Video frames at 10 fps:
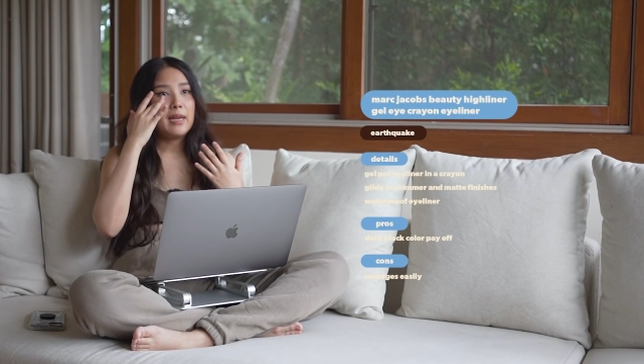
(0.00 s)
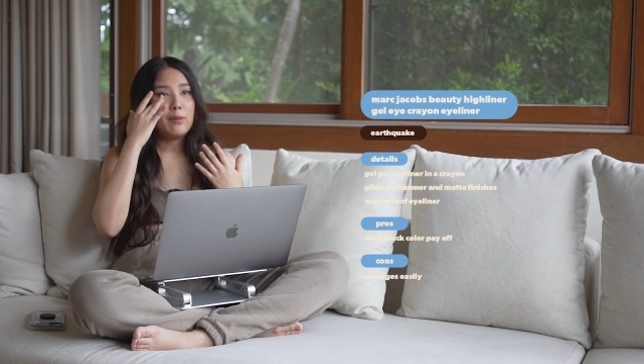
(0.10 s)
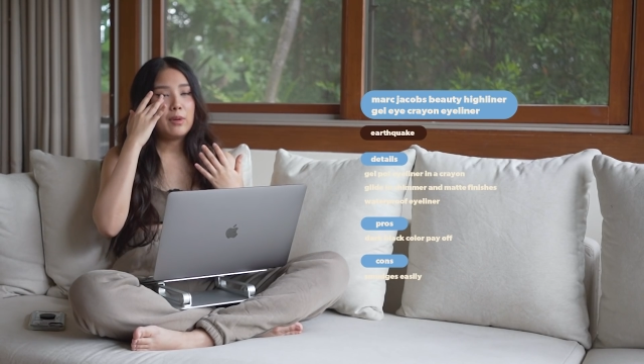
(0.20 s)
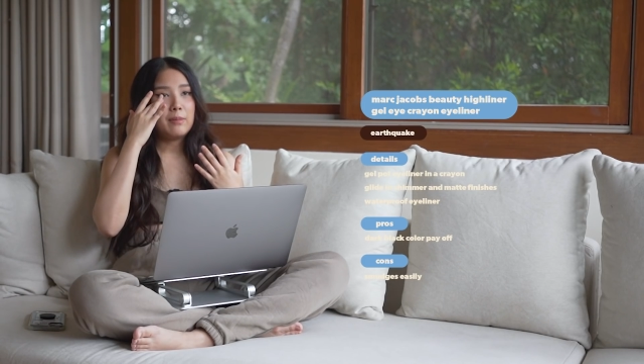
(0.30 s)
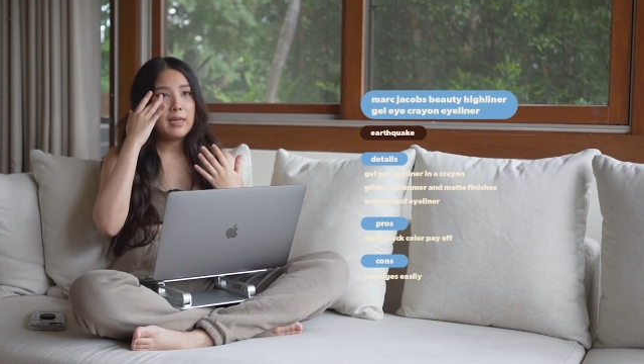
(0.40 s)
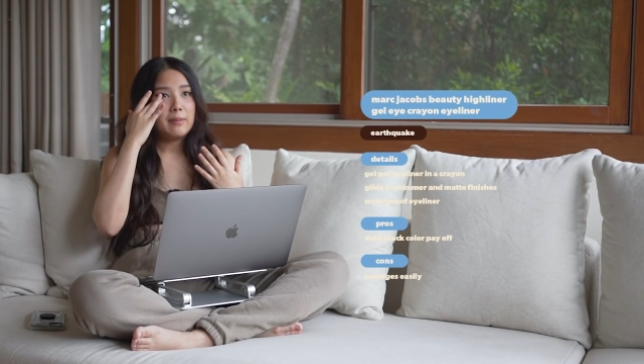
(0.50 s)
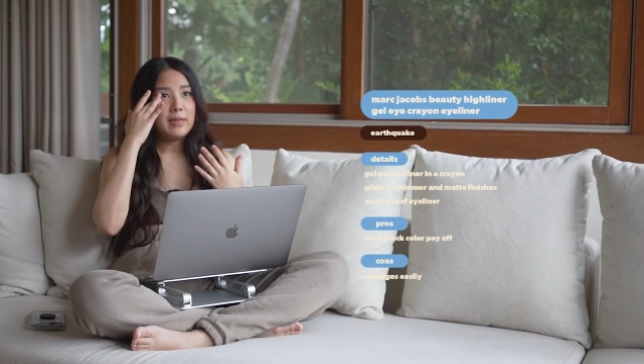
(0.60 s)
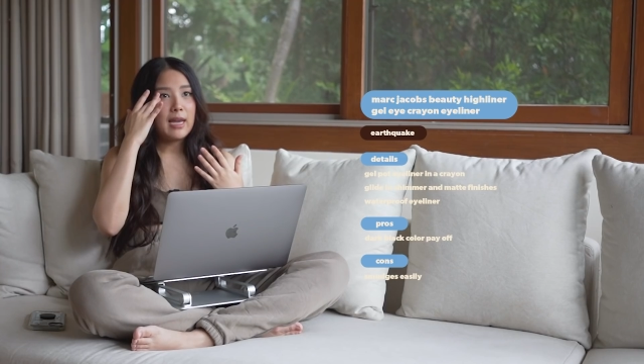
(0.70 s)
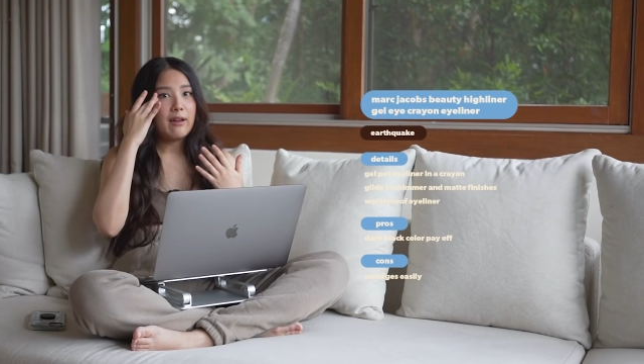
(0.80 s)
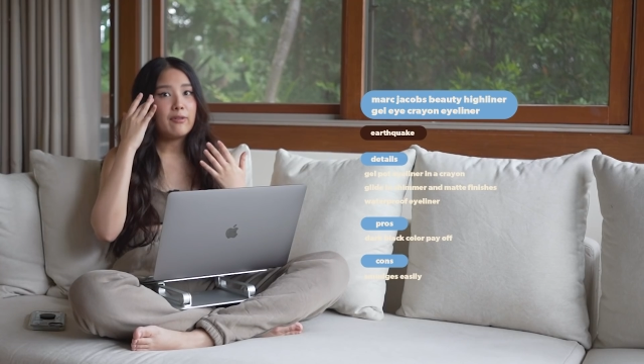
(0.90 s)
and it would make
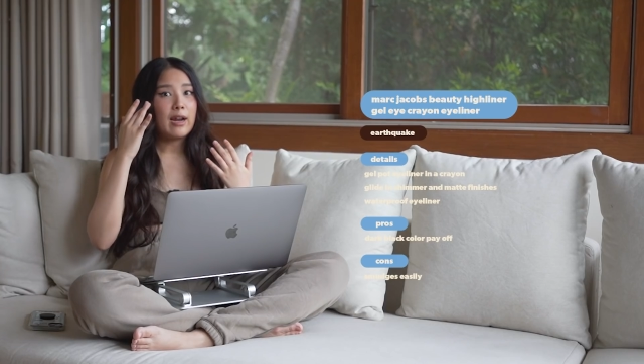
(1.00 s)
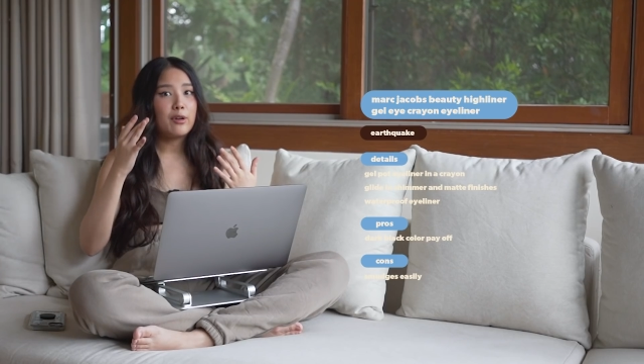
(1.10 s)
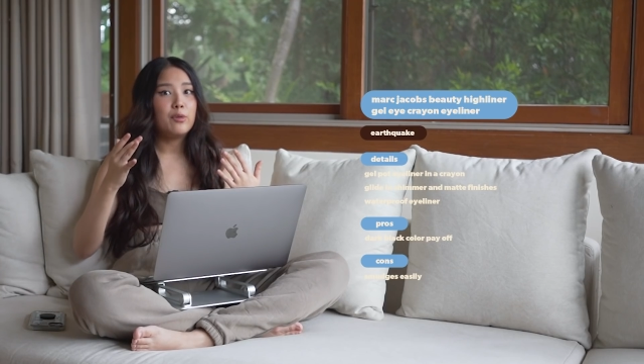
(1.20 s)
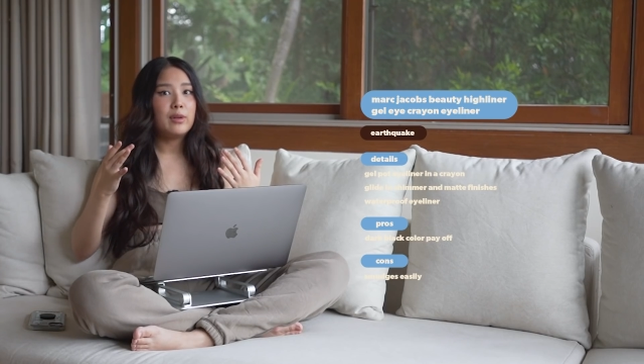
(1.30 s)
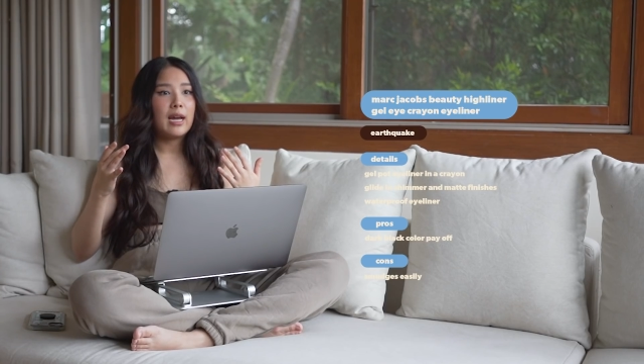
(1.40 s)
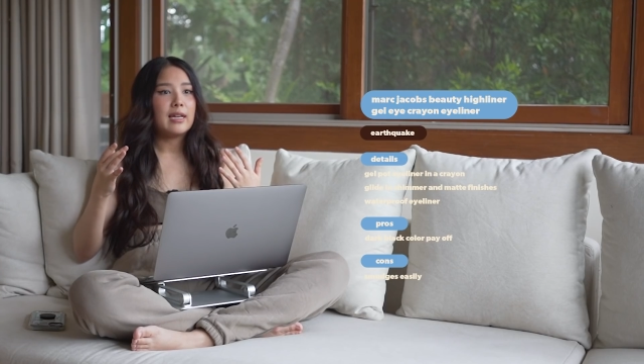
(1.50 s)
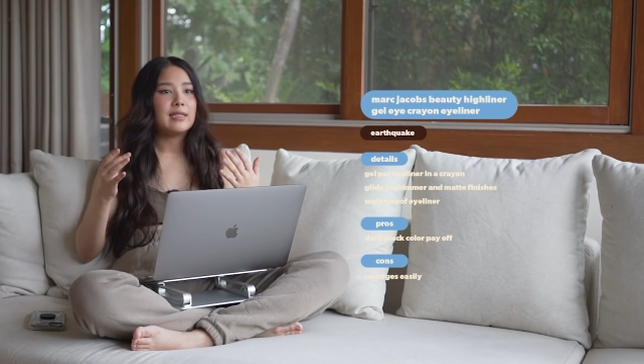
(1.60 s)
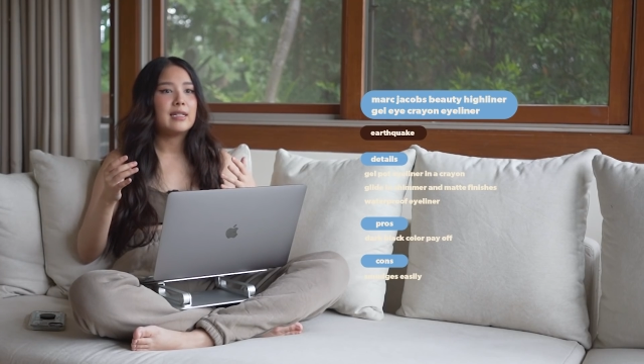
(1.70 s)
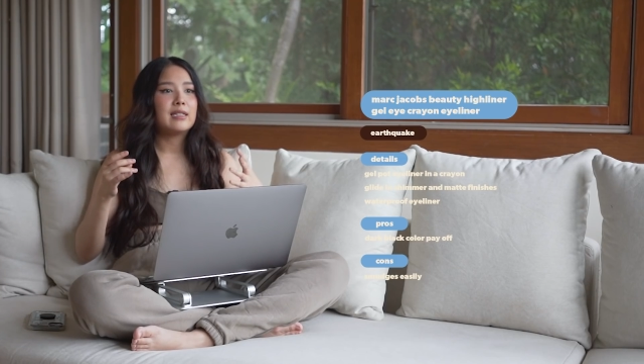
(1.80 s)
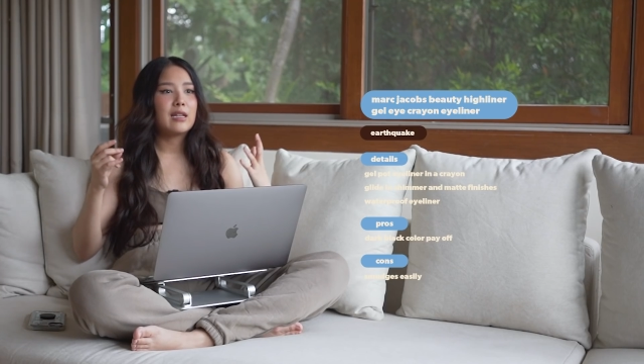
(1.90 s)
me have raccoon
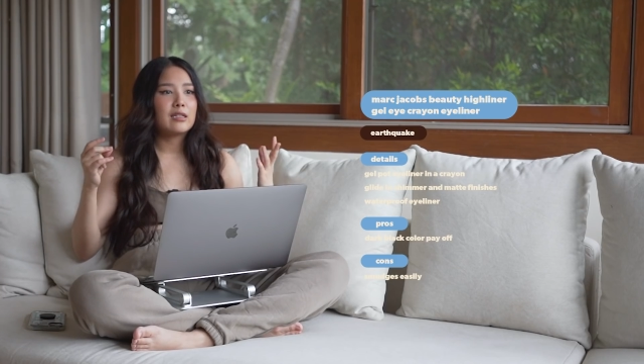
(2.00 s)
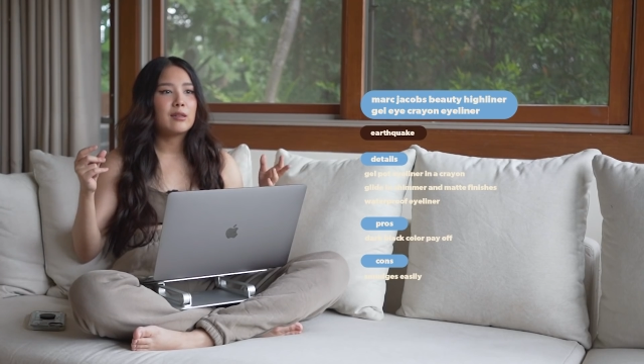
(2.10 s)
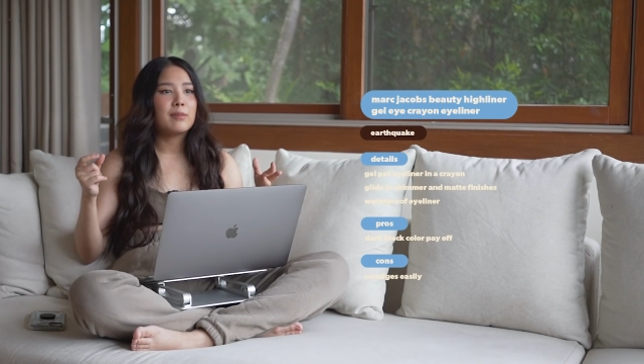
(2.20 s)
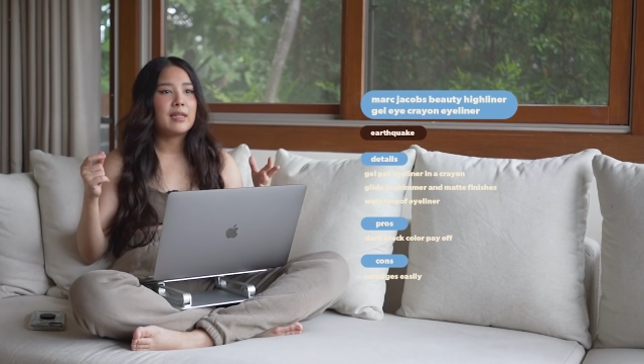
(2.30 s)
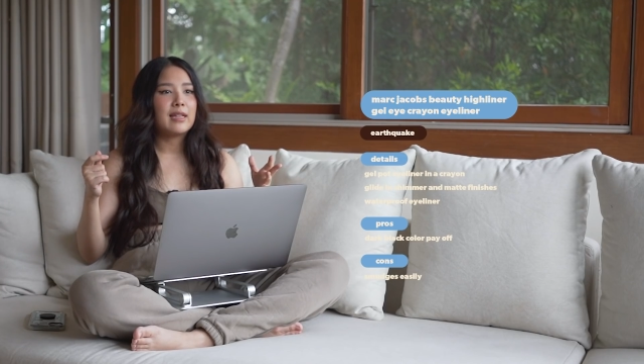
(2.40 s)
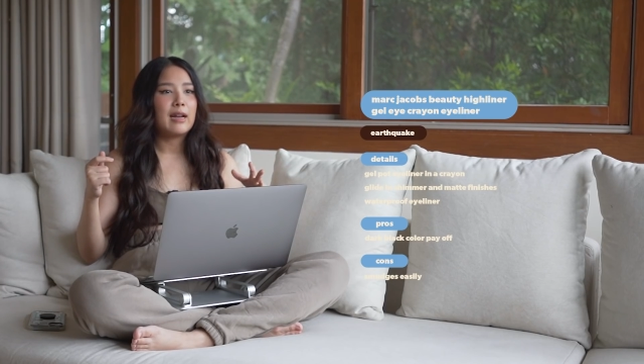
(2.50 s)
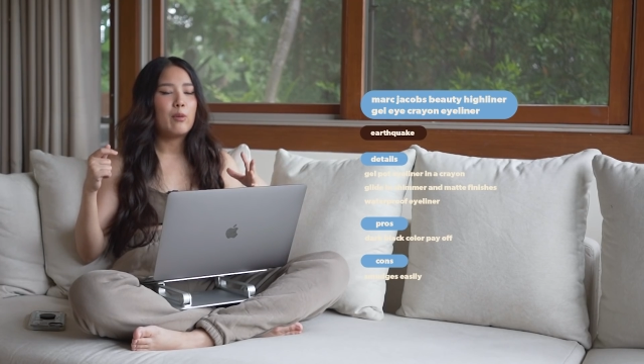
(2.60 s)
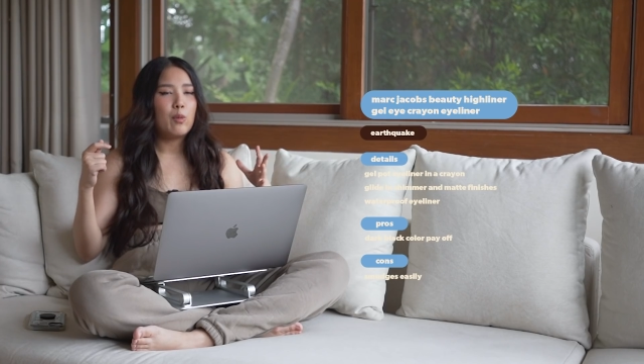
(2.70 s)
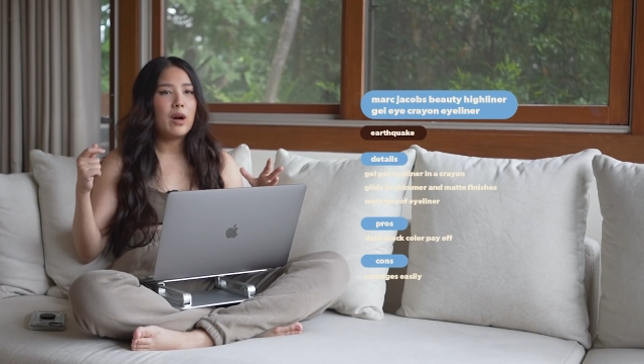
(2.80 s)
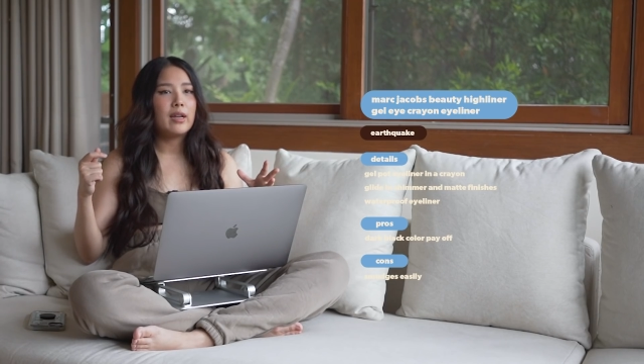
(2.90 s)
eyes, and it's not something that I
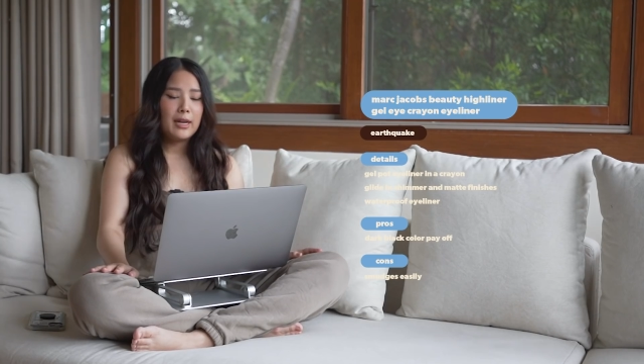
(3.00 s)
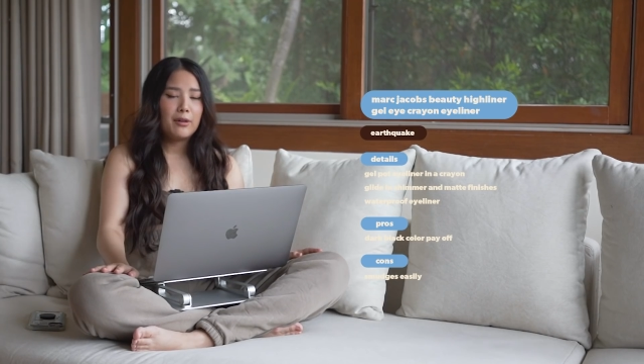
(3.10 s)
want.